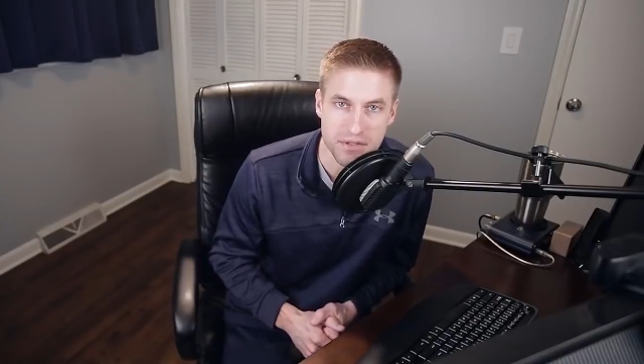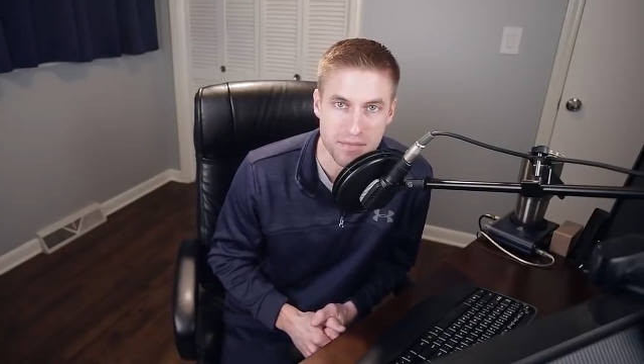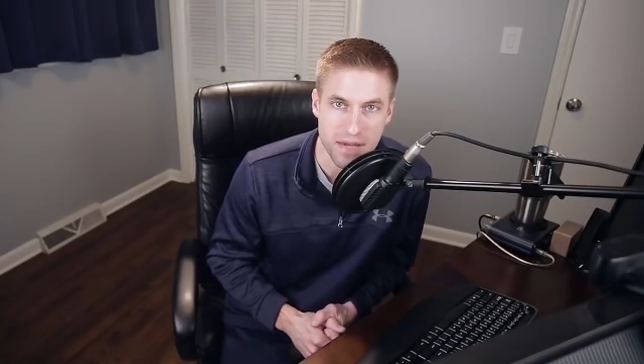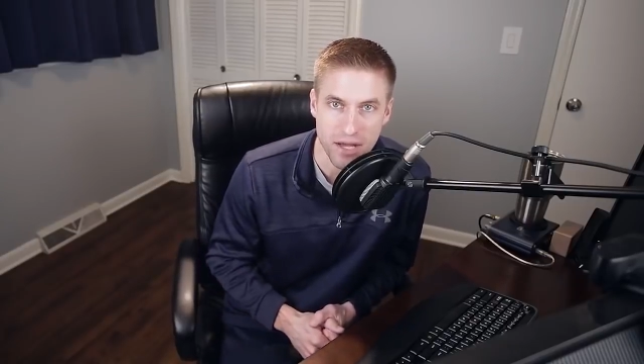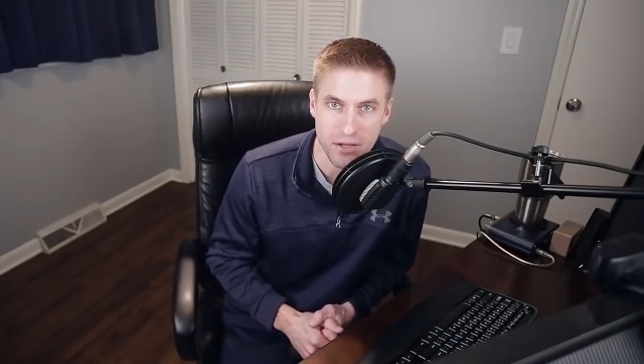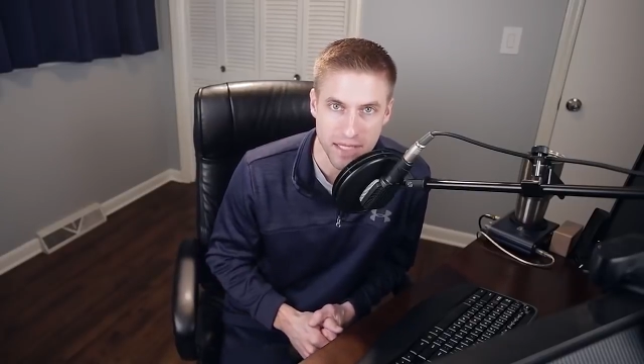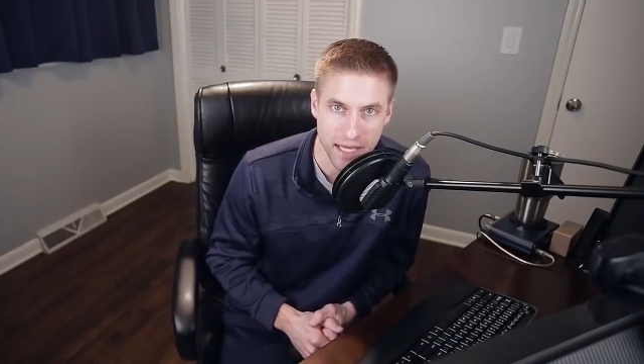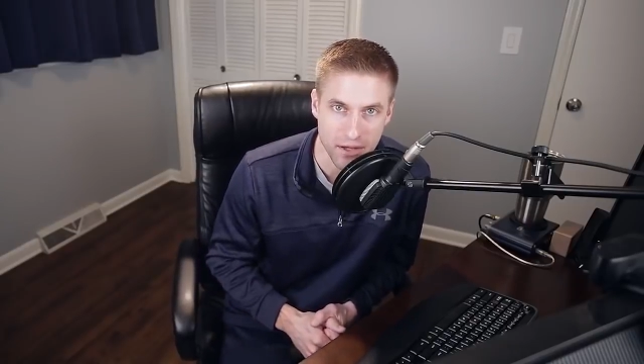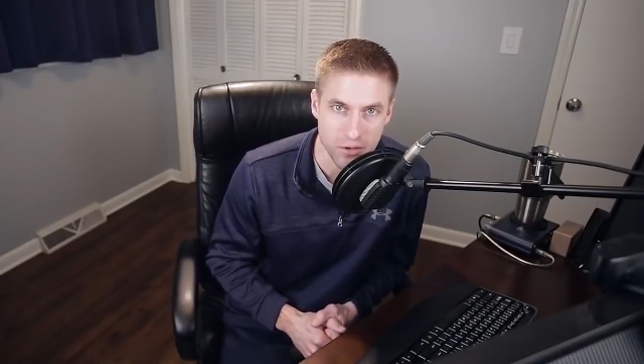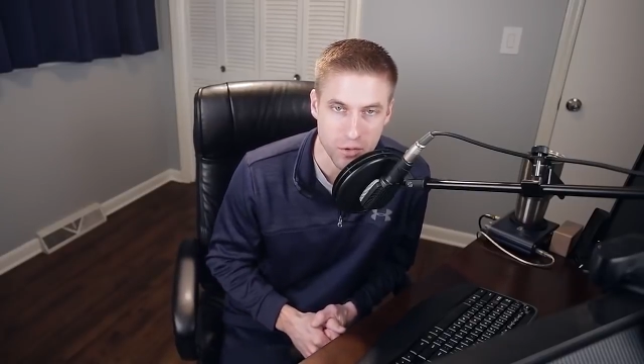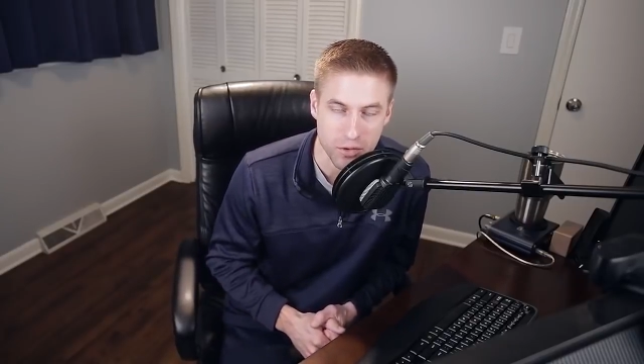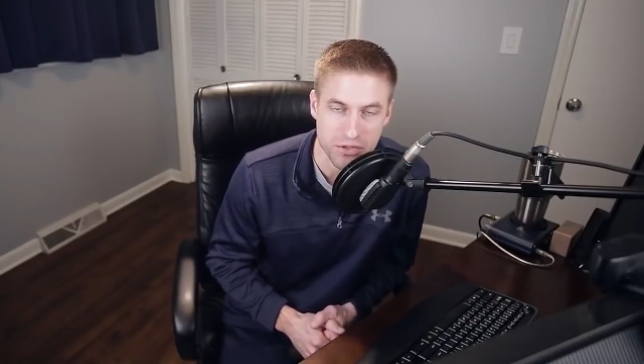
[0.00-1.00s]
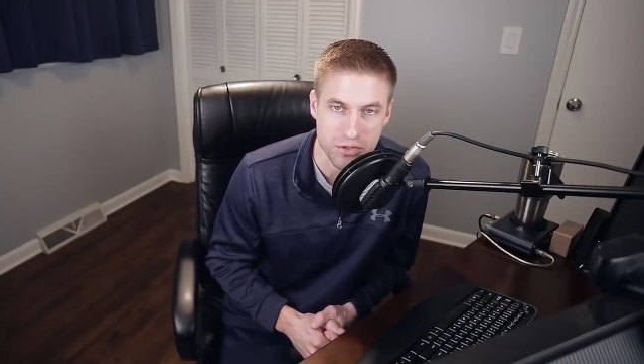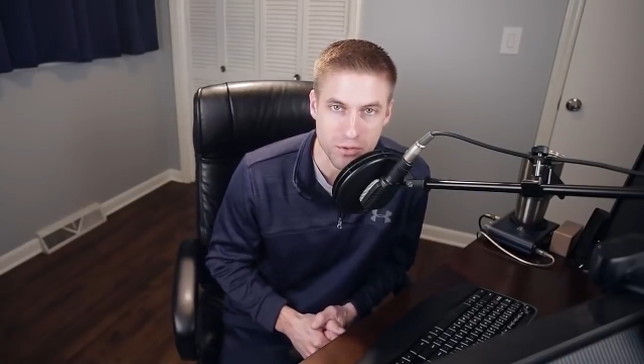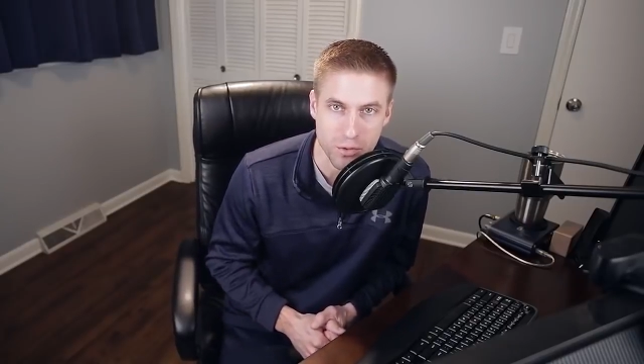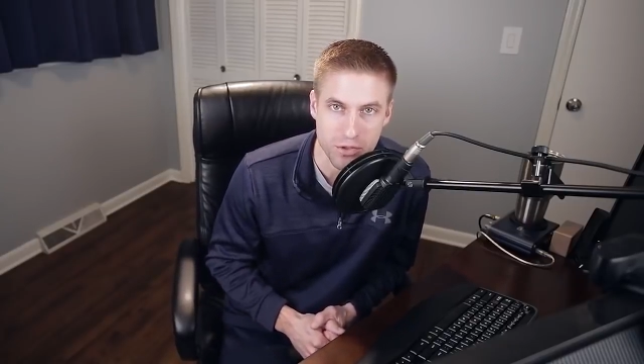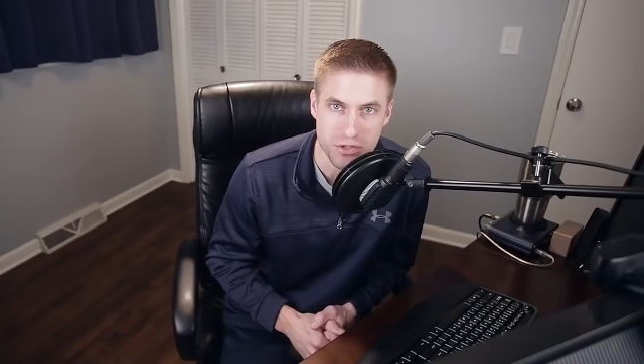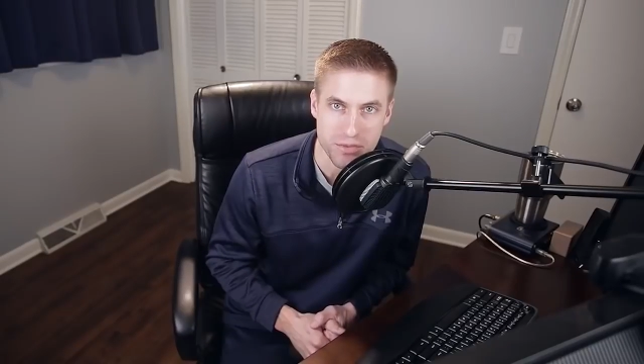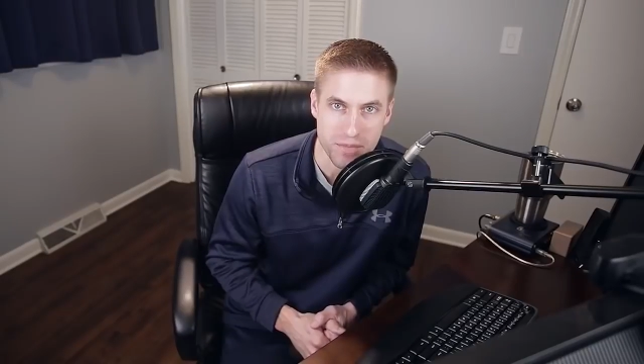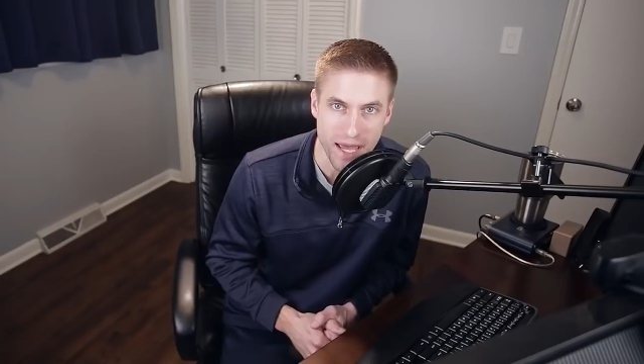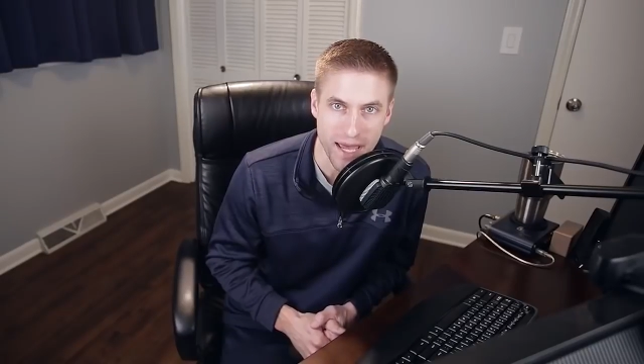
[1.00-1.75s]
to bow down or to worship